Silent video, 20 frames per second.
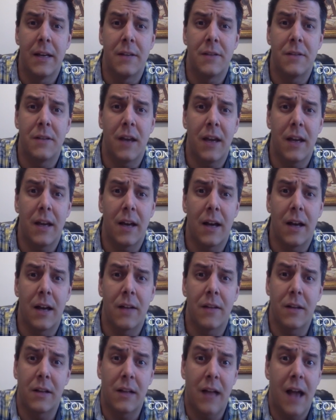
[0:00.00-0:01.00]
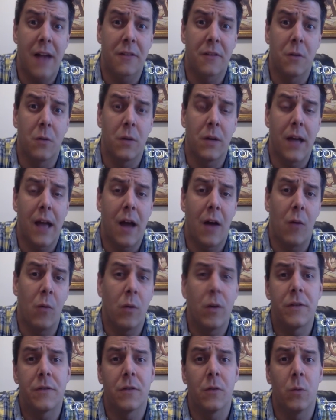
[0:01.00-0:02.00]
say, the class going out
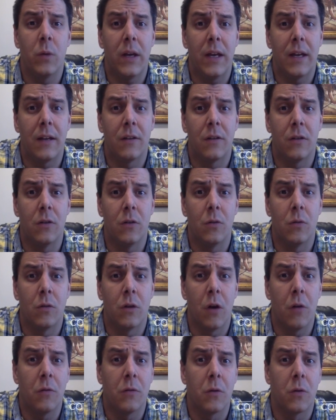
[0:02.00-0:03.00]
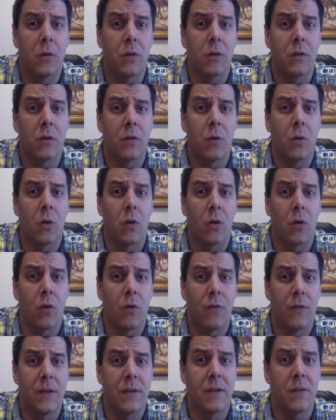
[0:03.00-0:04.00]
once a week to go door to door or
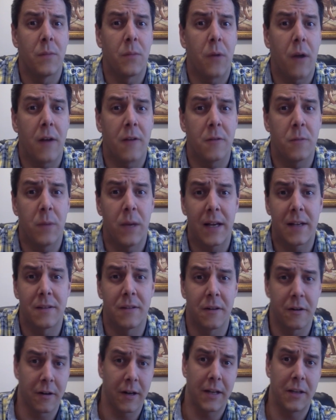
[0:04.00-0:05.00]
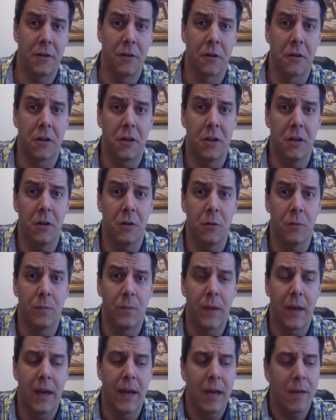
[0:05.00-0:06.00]
visit prospects that are in your queue.
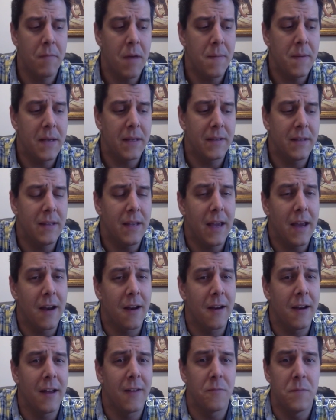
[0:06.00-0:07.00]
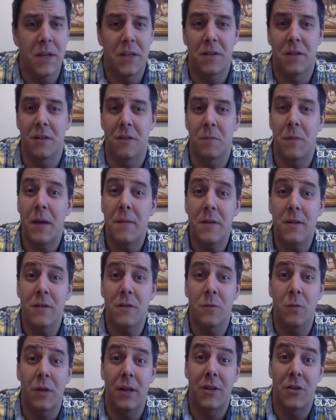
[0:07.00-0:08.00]
Maybe it's in the area of missions. Maybe you
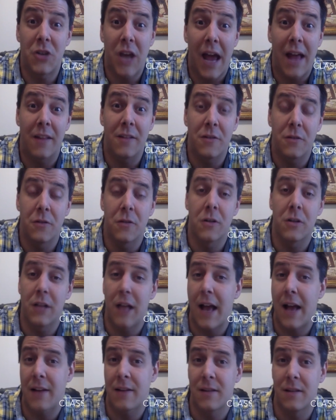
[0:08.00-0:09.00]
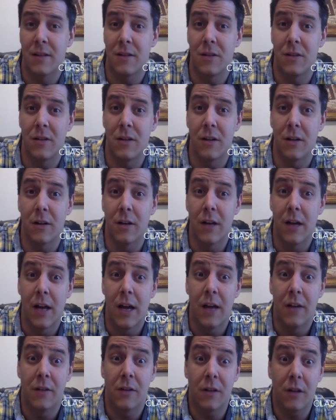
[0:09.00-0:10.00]
just want to challenge your class this year
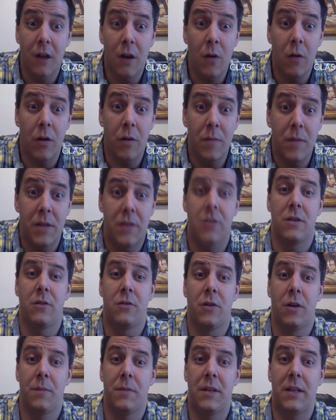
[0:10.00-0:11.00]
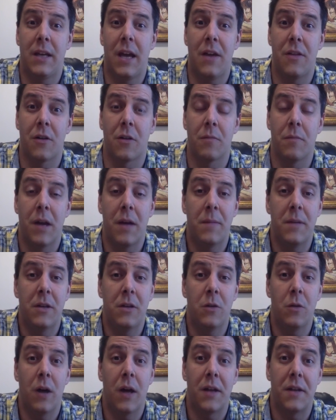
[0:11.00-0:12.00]
to go on a mission trip together. Maybe
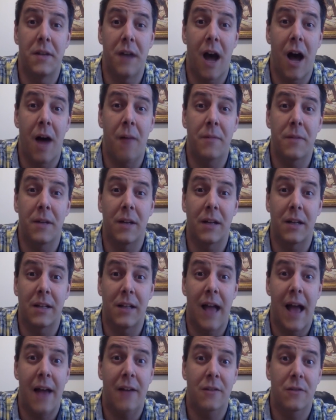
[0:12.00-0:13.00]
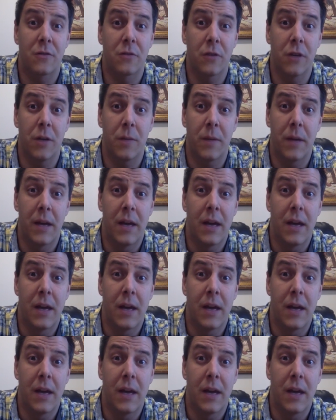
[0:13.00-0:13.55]
you adopt a class trip